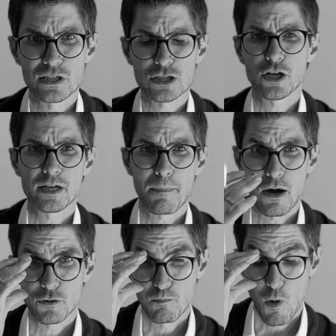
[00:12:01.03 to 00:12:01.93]
it's not
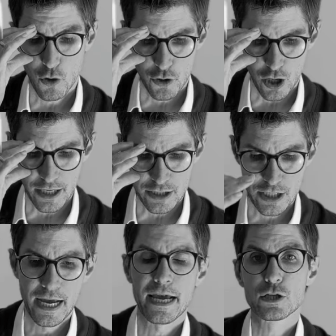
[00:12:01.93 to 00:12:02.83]
about more knowledge,
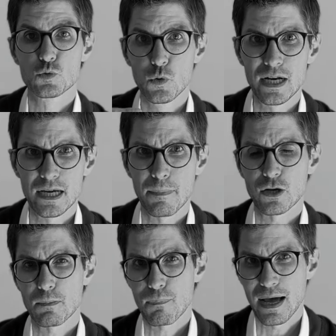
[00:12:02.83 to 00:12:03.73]
it's really
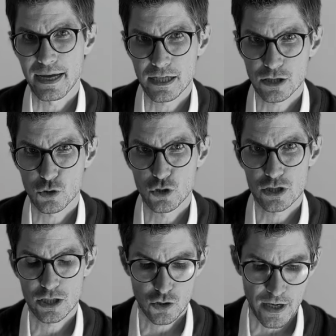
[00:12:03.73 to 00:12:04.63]
about applying it to your
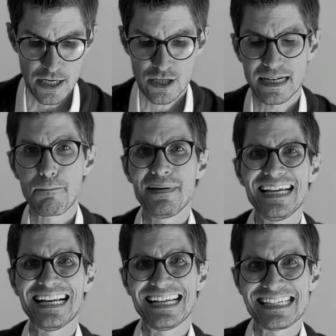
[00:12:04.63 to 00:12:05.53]
situation and
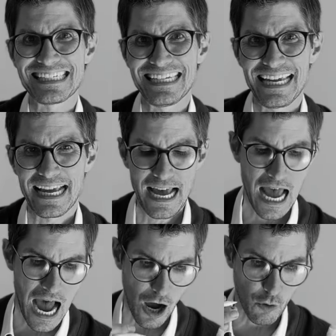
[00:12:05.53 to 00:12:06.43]
immediately seeing
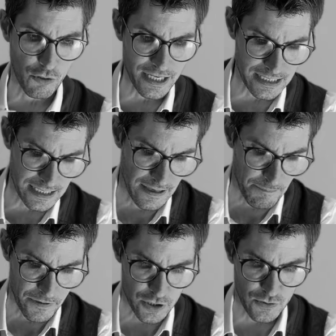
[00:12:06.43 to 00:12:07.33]
how this
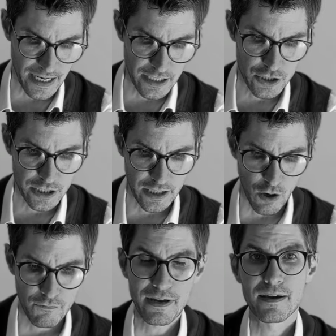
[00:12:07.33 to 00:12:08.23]
strategy
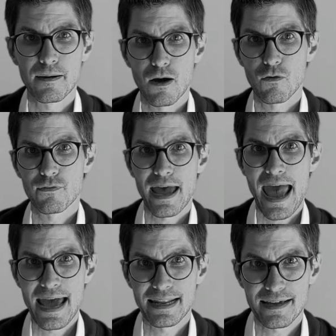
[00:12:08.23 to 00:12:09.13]
of
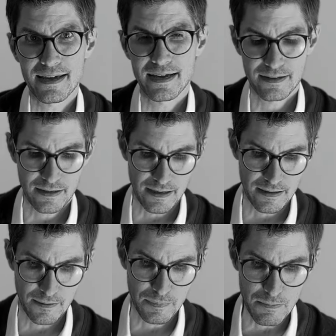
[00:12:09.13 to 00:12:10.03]
adding
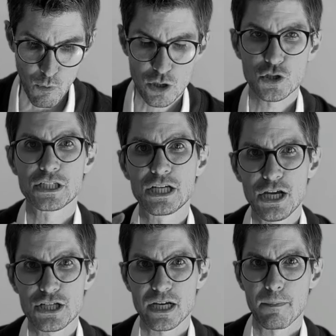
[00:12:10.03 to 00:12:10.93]
and be more
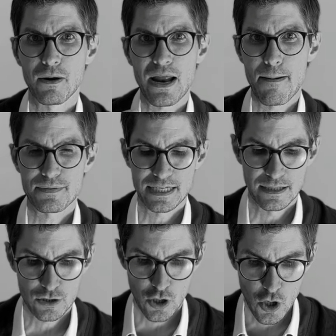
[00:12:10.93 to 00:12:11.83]
strategic about
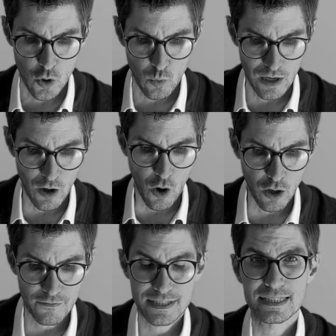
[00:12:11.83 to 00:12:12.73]
upsells will all
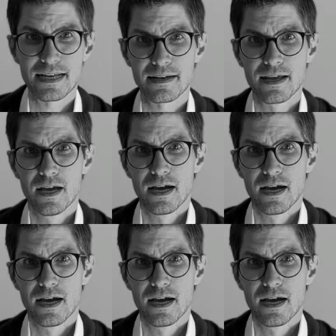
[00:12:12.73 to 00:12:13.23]
of a sudden